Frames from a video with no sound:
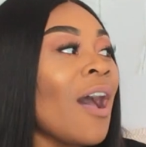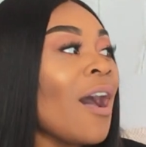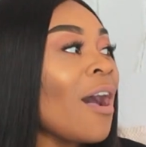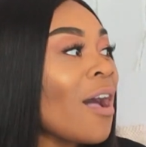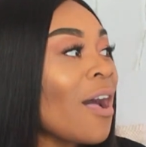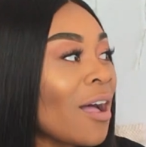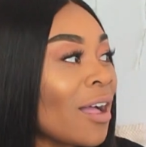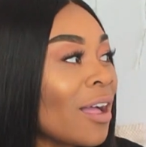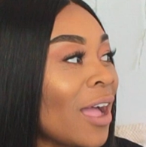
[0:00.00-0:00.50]

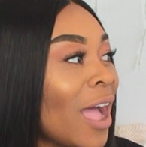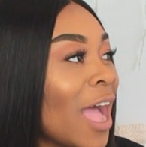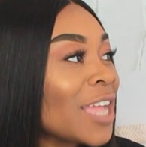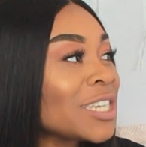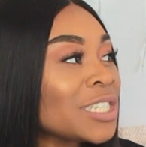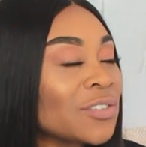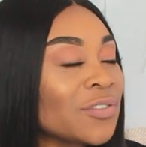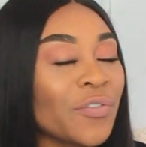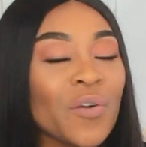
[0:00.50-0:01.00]
Oh, I
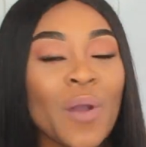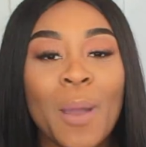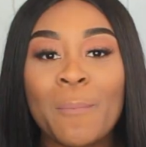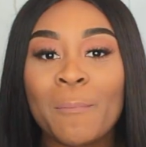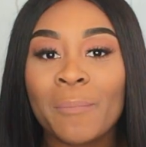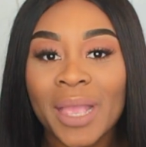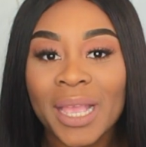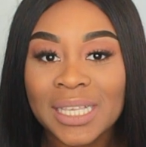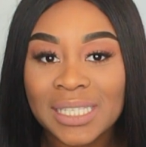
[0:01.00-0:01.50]
just feel
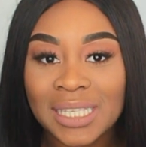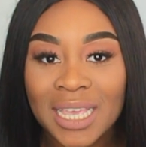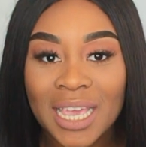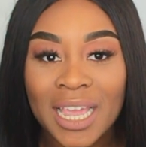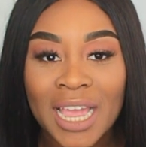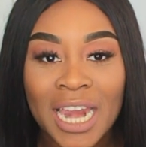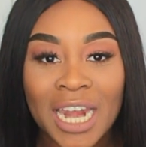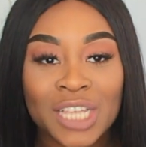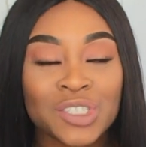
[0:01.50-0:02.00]

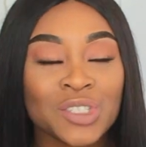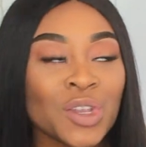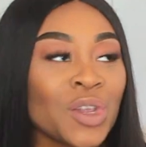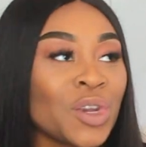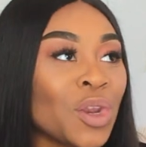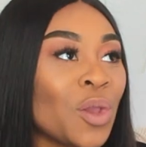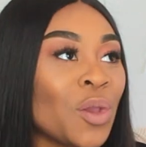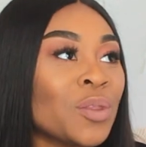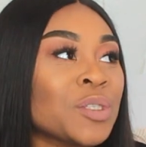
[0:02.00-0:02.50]
amazing and I
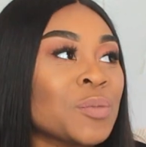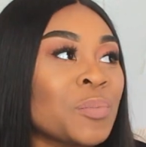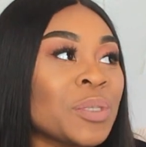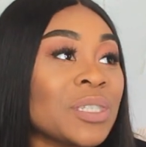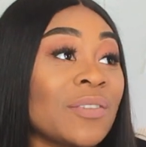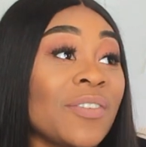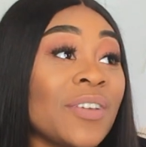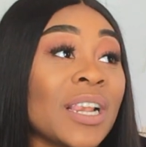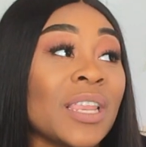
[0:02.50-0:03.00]
don't know
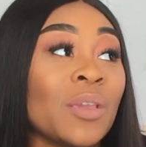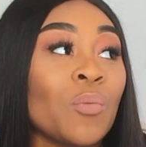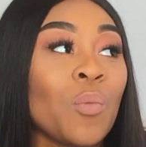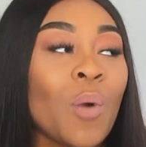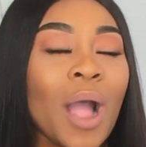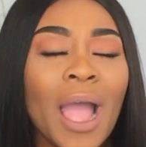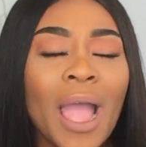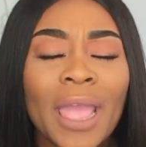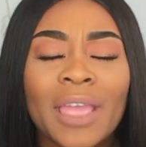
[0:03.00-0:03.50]
specifically
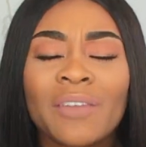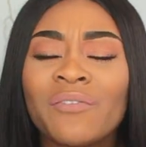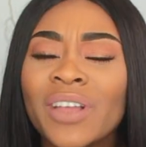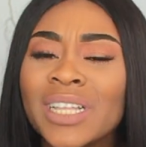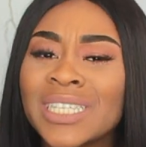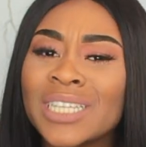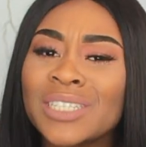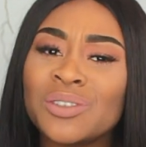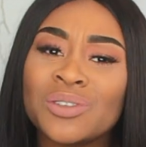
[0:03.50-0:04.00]
why. In
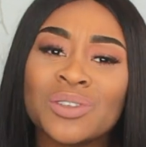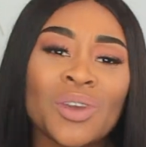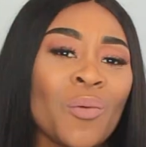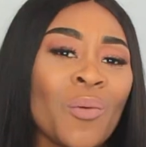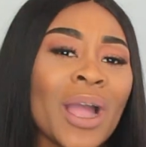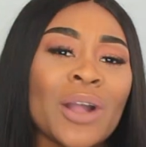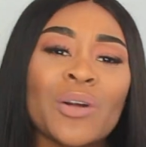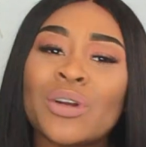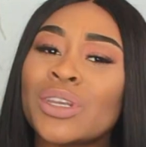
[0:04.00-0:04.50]
fact, I do know
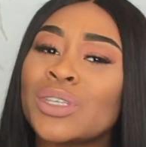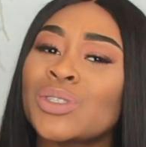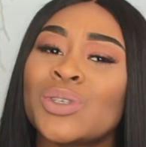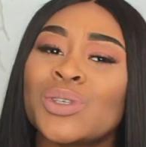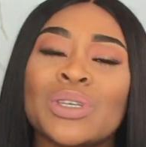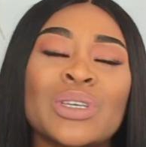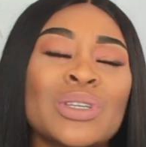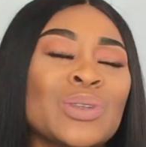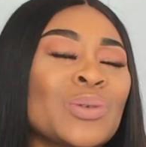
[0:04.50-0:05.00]
why. God is
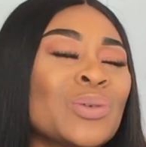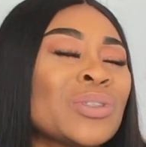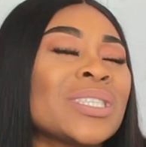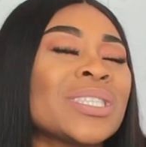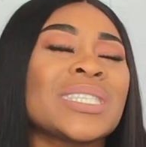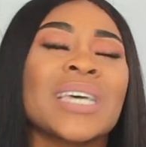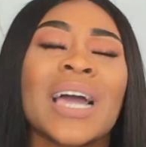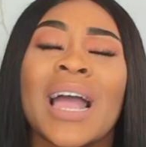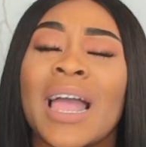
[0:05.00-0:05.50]
good all the
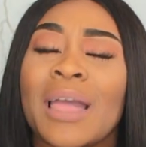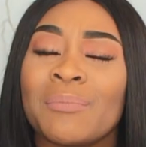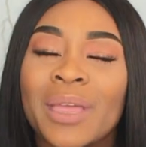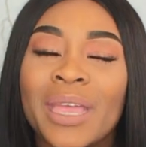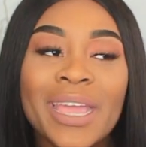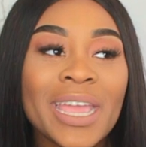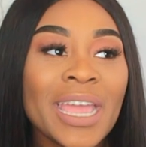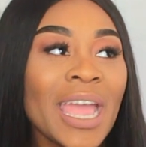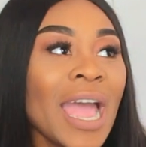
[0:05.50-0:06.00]
time
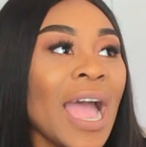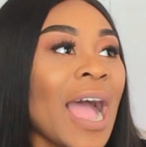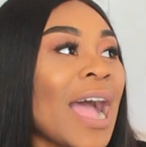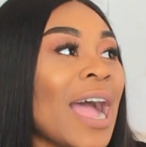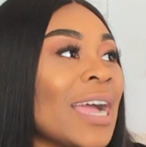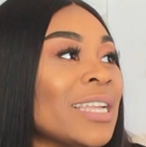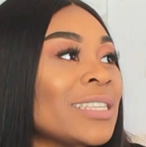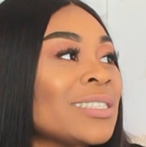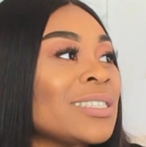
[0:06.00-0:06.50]

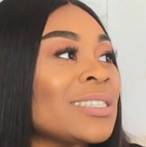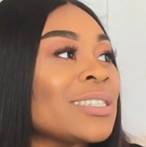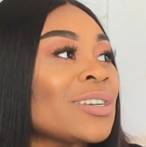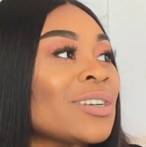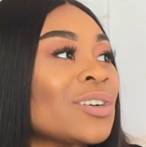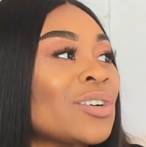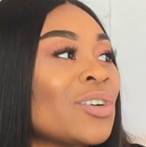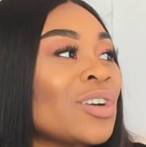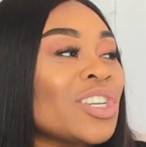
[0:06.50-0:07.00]
and
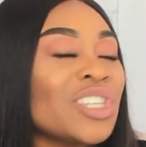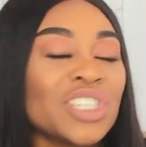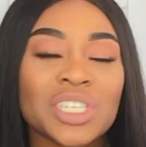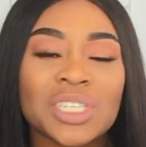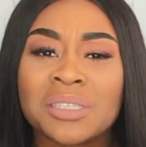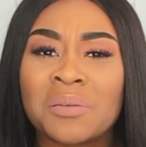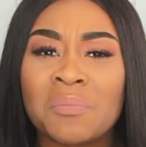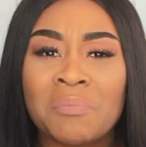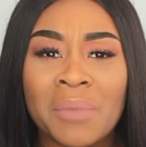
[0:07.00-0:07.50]
God is
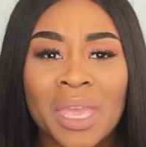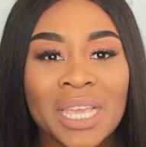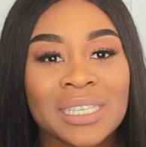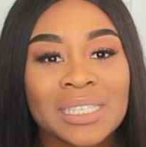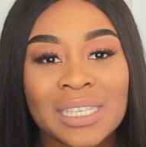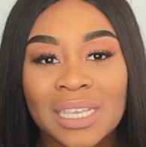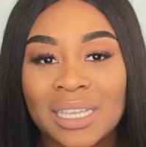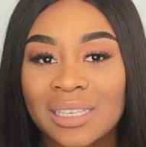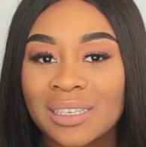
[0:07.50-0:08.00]
just
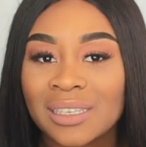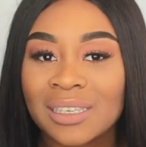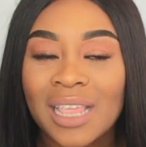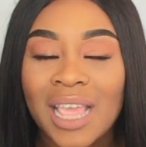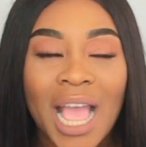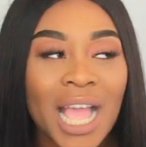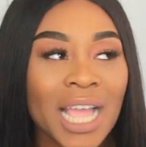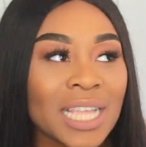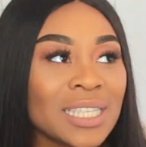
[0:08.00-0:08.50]
amazing
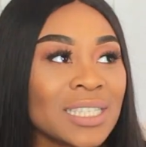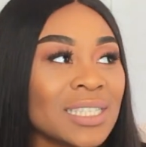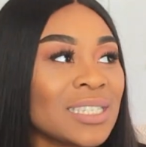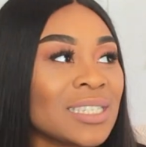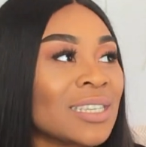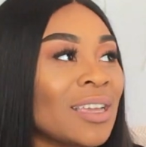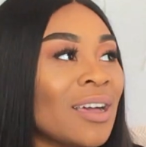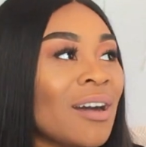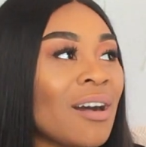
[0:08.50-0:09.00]

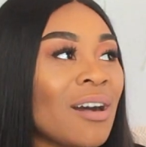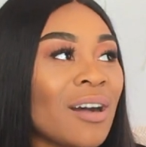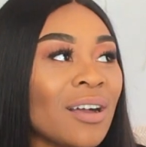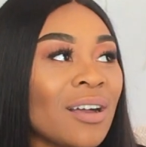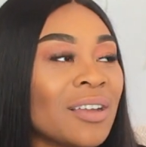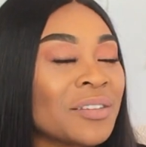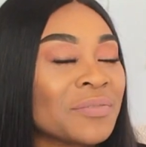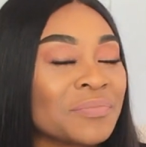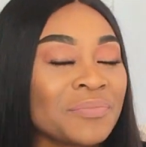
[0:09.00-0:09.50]
and
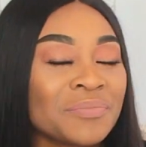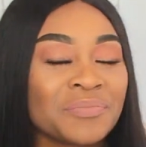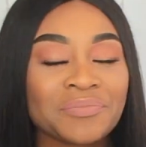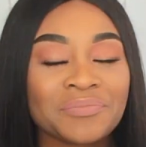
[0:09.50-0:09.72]
oh.